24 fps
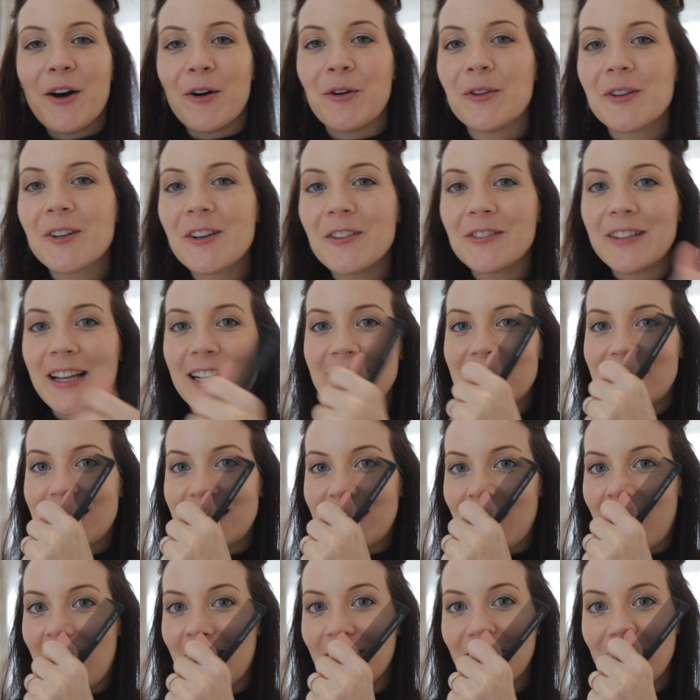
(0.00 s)
All of that
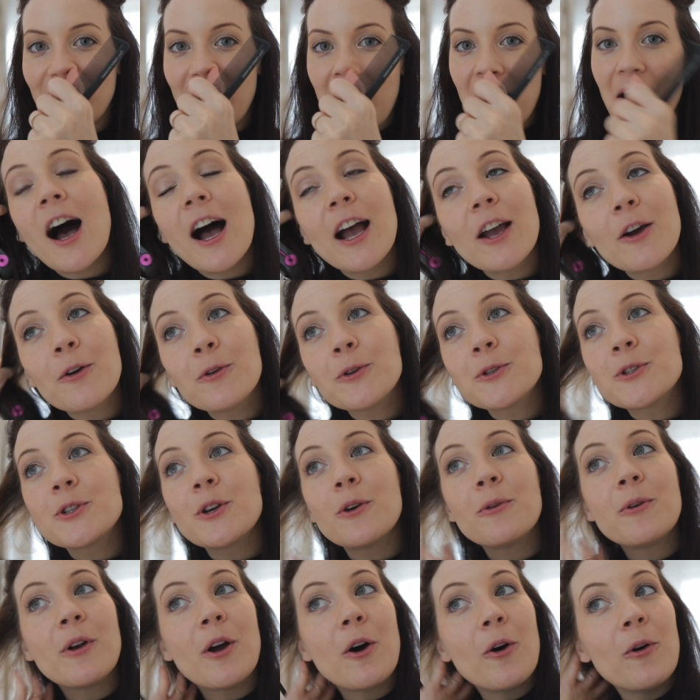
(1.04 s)
stuff. I
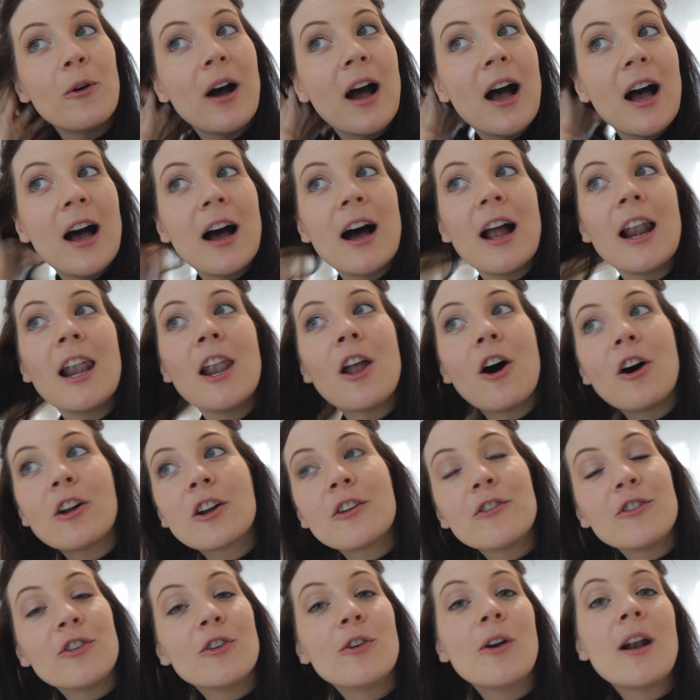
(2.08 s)
also know a lot
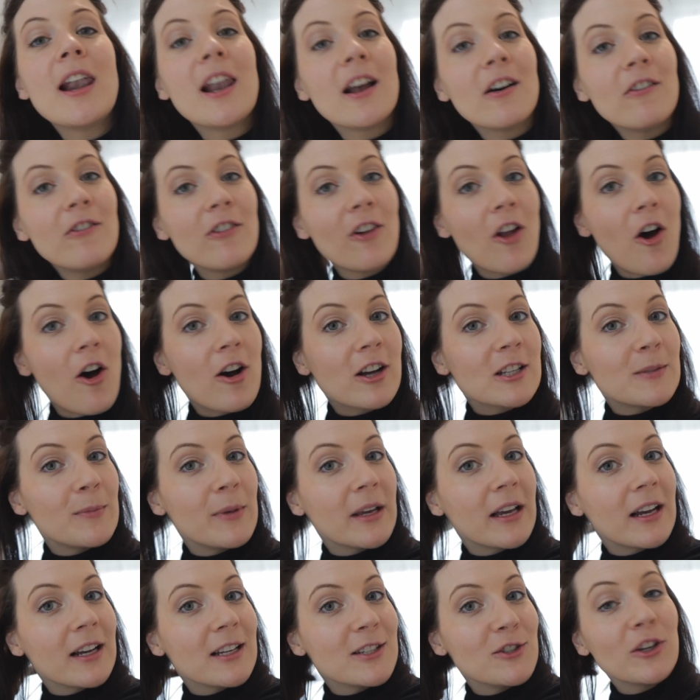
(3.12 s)
of you love vlogs
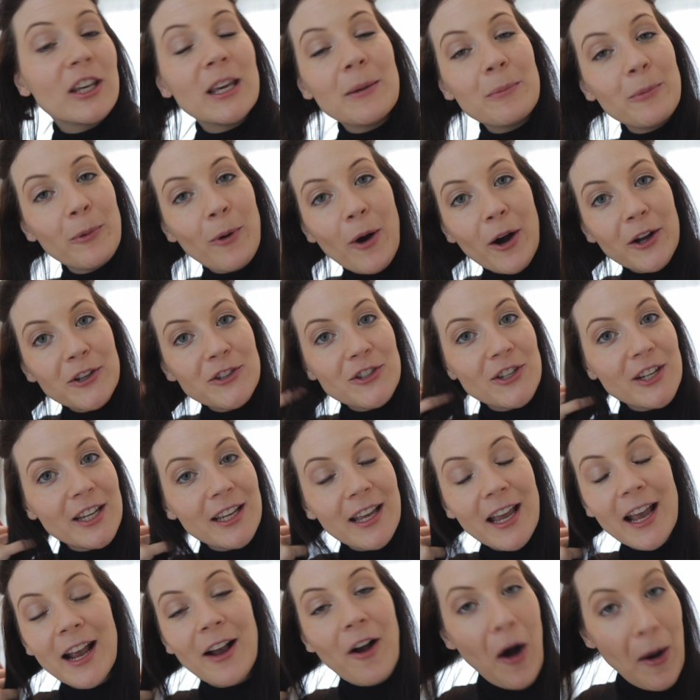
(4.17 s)
because you keep
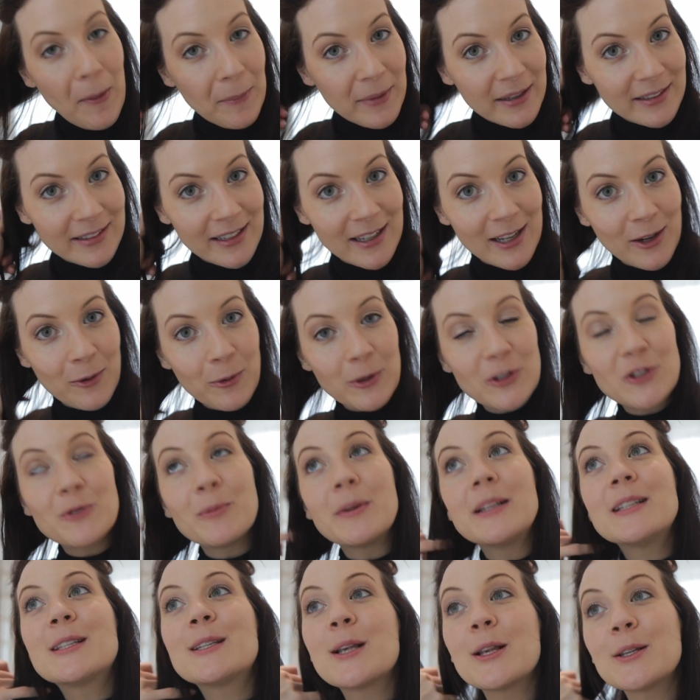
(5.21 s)
watching and commenting, which
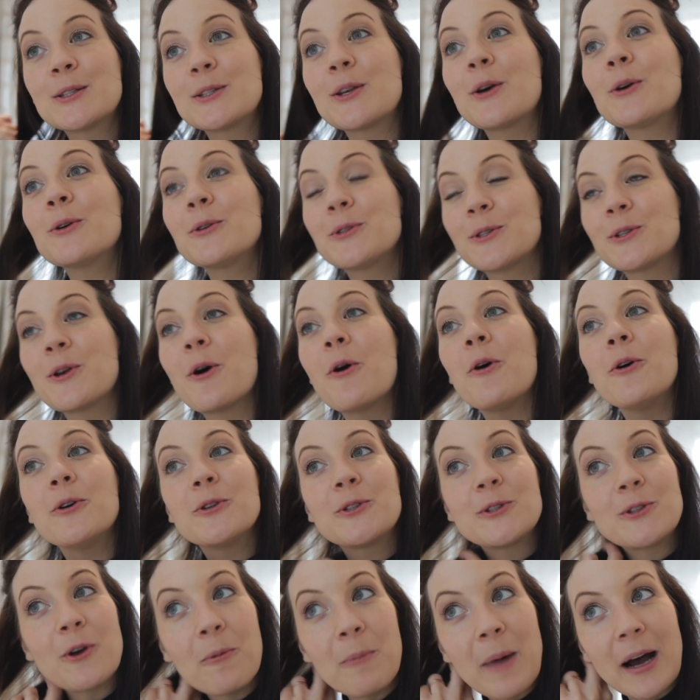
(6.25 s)
means
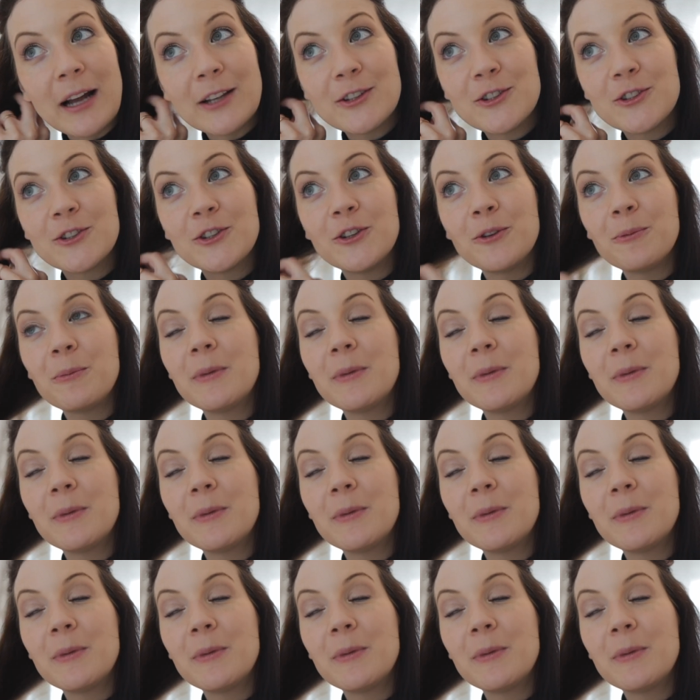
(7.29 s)
so much to